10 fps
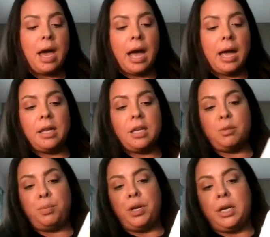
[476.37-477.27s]
I like
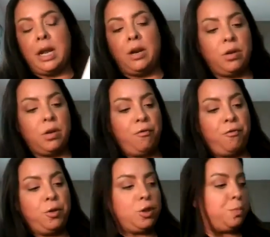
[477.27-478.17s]
to put it, I don't go
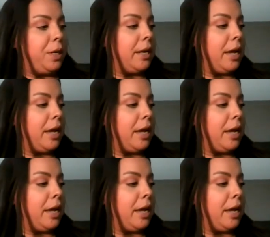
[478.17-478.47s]
full speed.